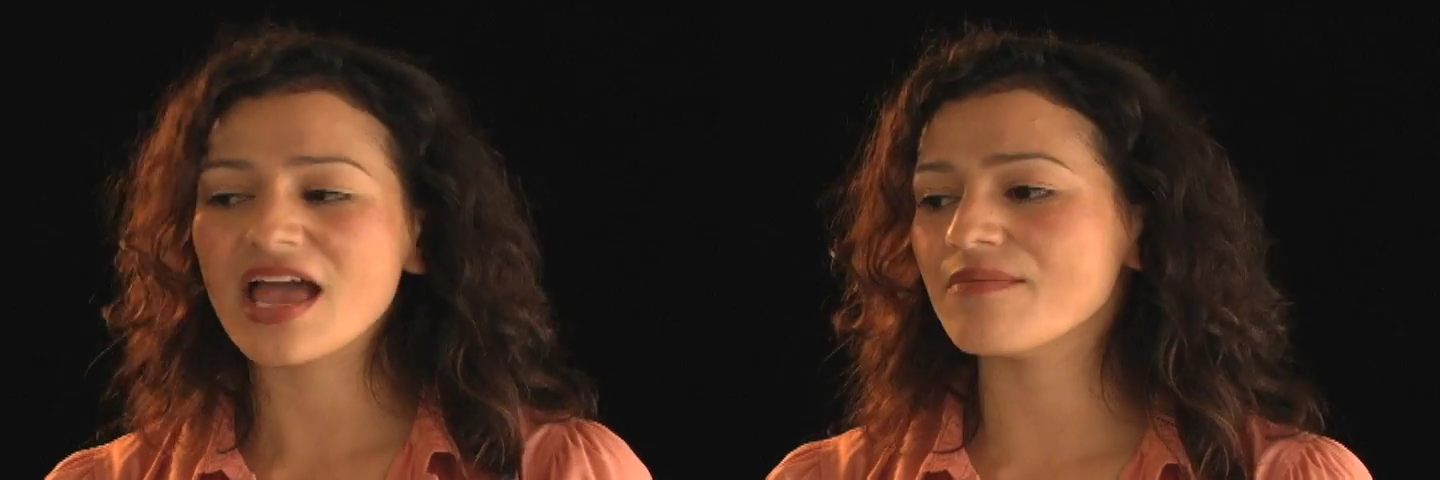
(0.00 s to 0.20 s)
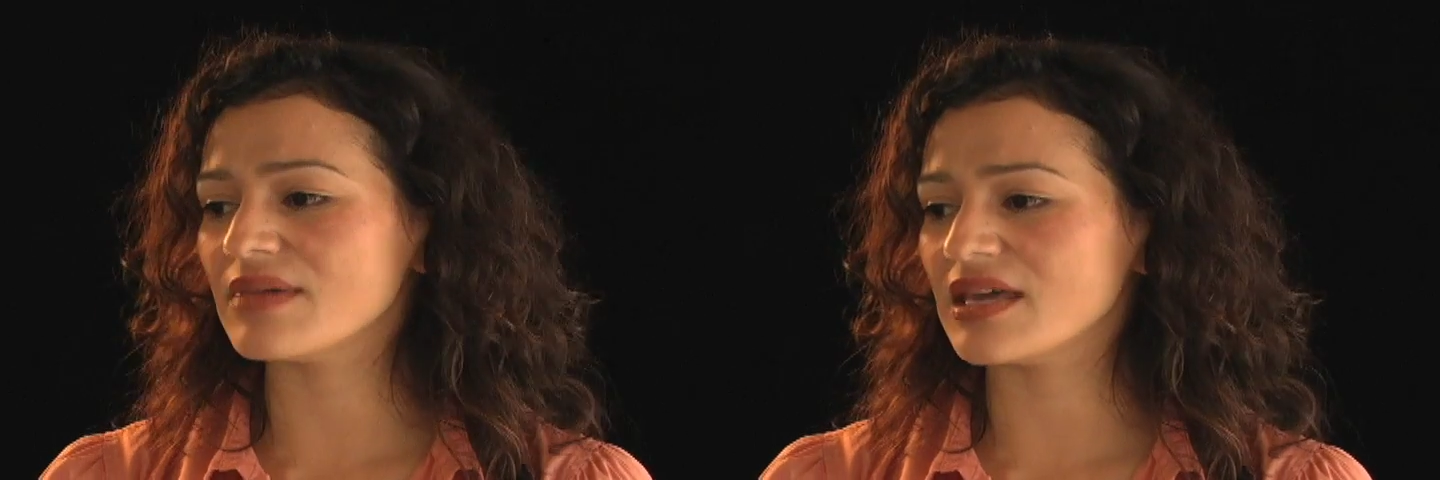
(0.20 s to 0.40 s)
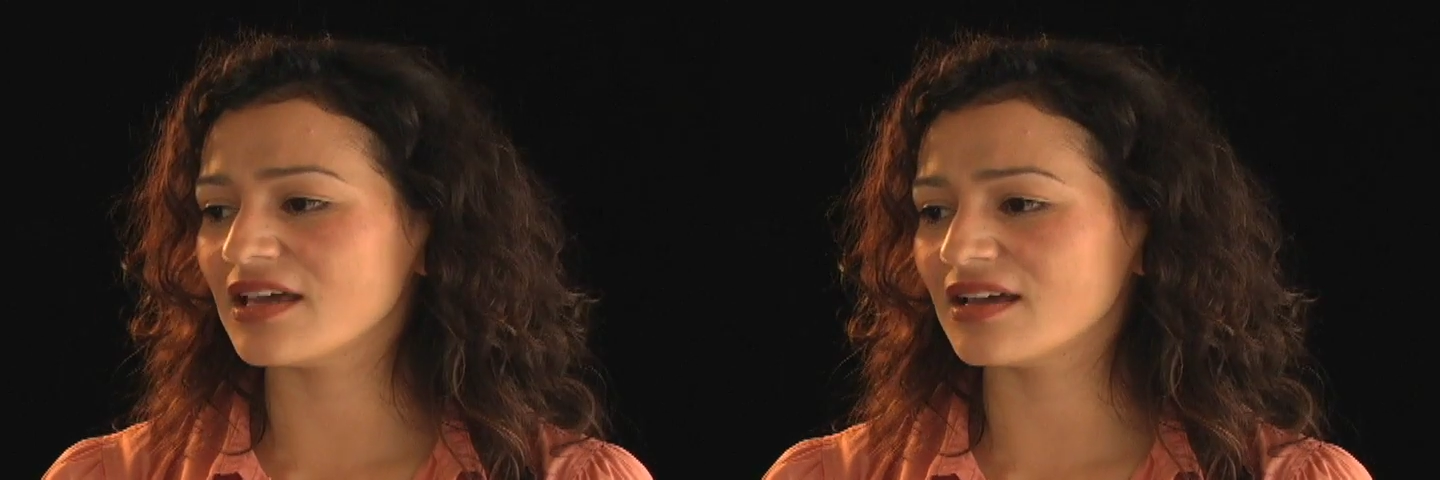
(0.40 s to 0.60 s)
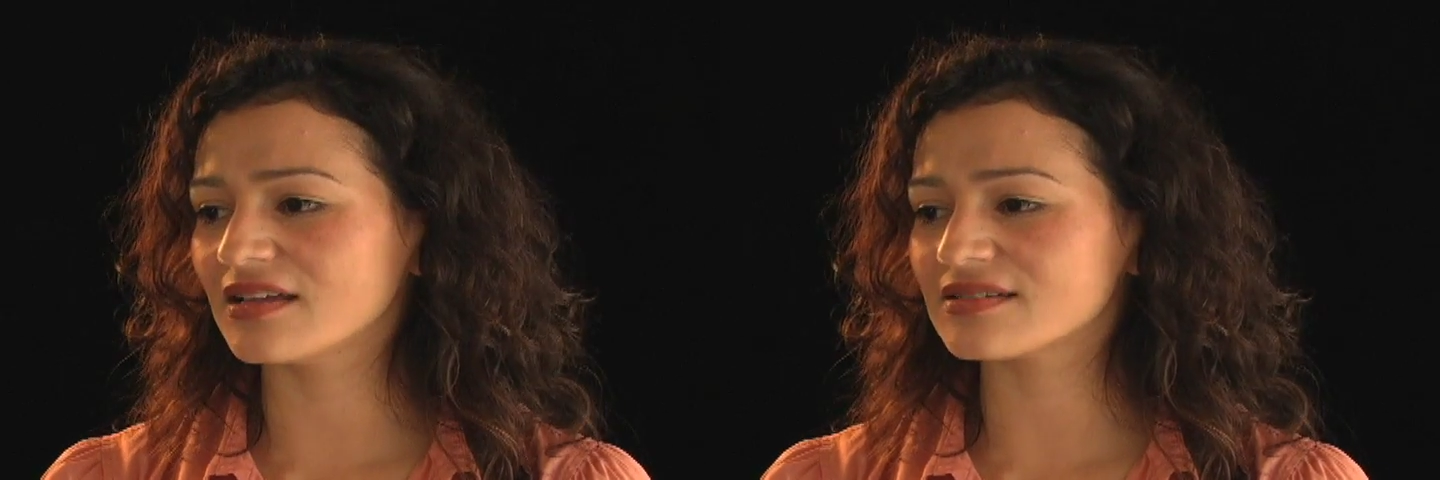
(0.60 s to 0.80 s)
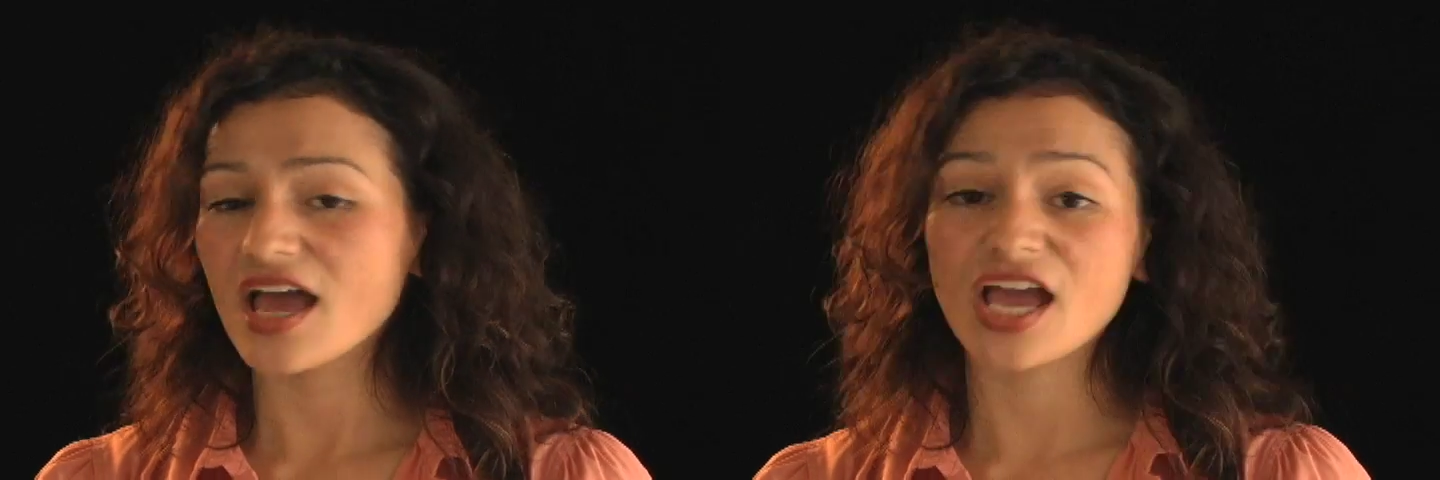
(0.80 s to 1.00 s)
It
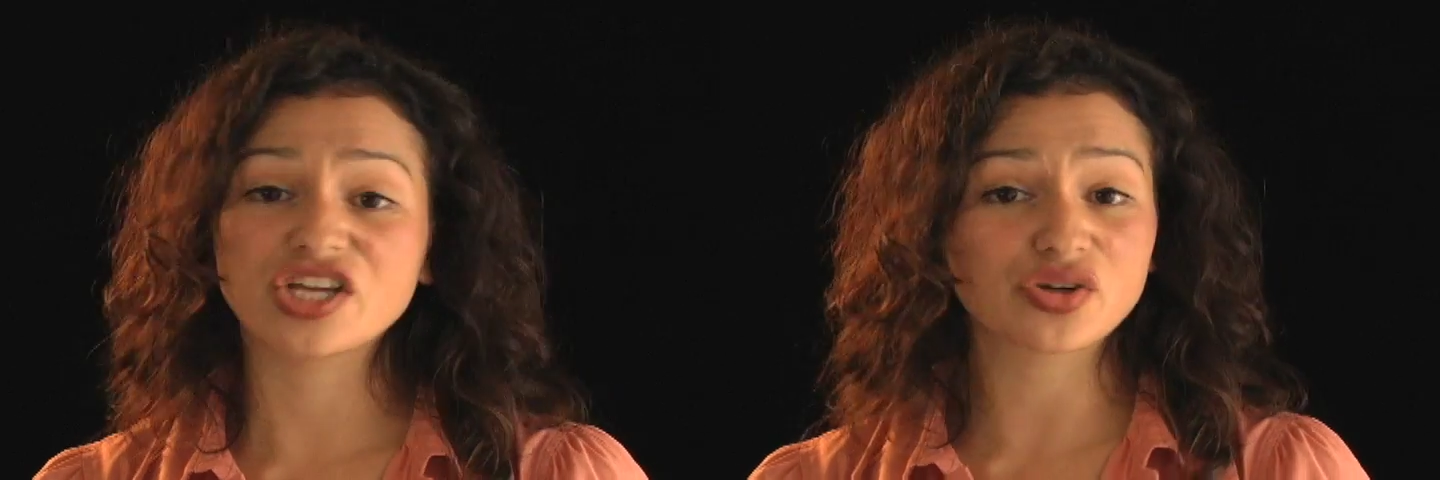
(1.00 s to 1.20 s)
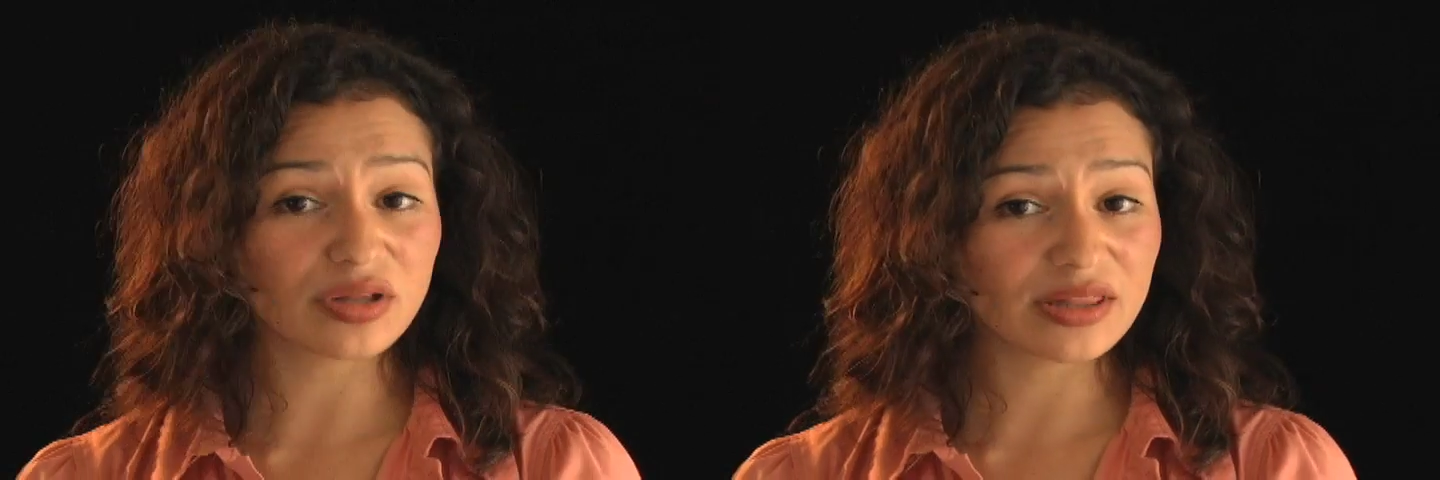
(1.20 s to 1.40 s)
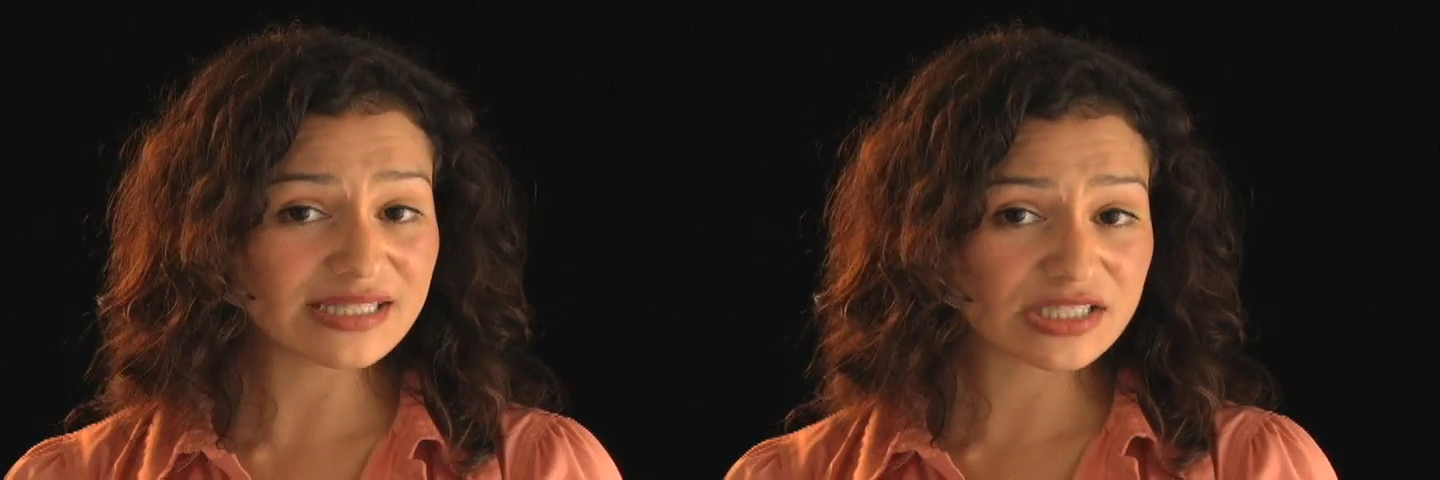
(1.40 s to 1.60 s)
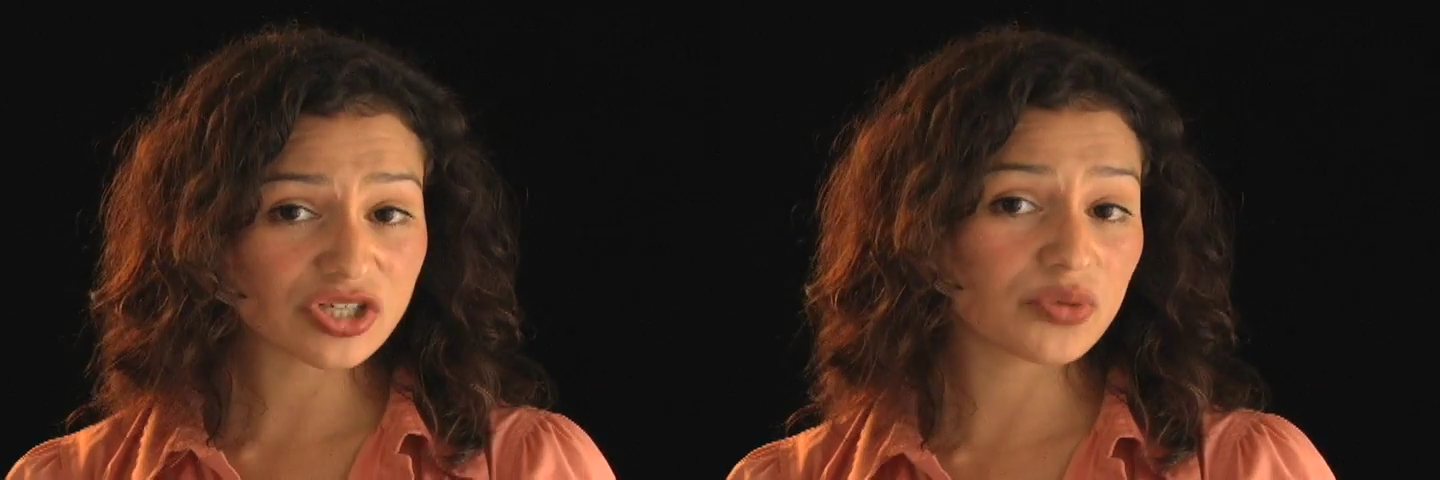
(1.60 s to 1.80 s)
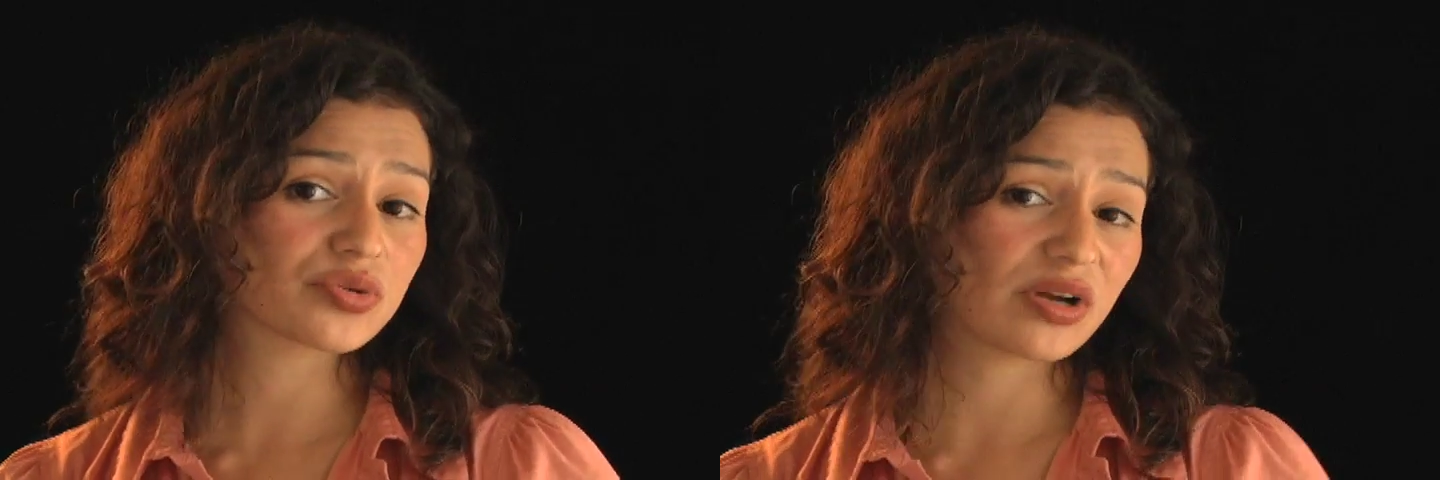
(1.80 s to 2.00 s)
means a short leasing terms,